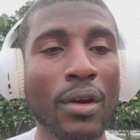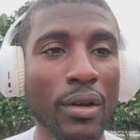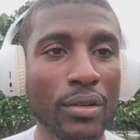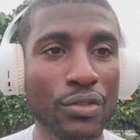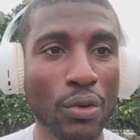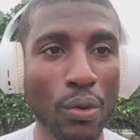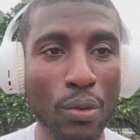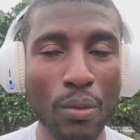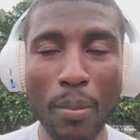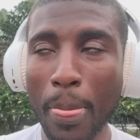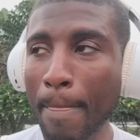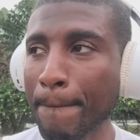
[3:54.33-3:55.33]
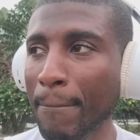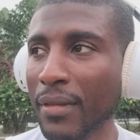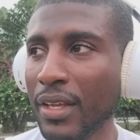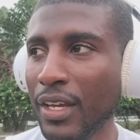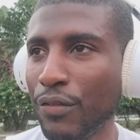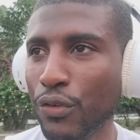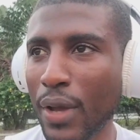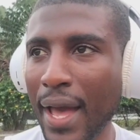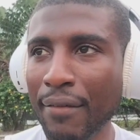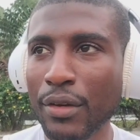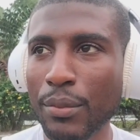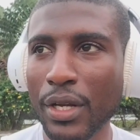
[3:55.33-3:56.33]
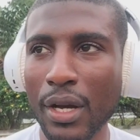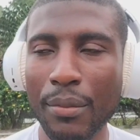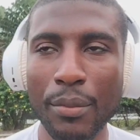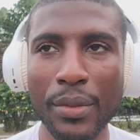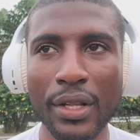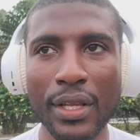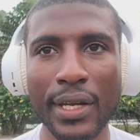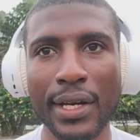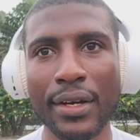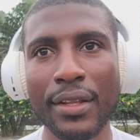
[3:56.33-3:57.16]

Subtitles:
So if you haven't become a millionaire,